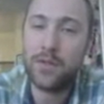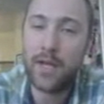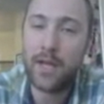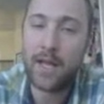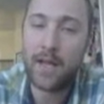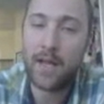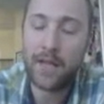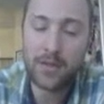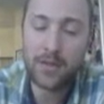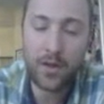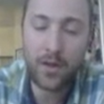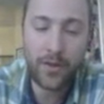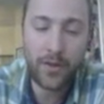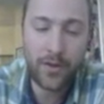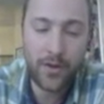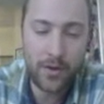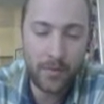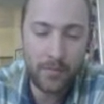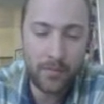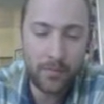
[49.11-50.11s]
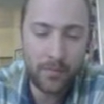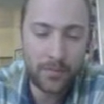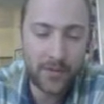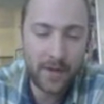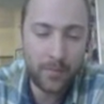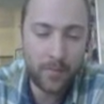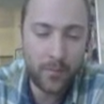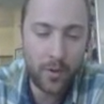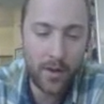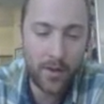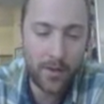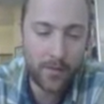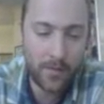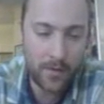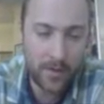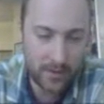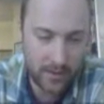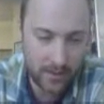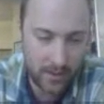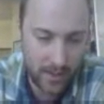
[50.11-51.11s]
Okay, that's all Theorem
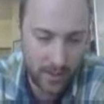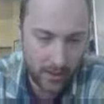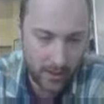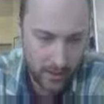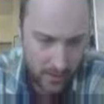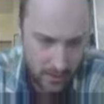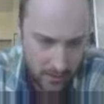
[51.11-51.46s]
7.3 is saying.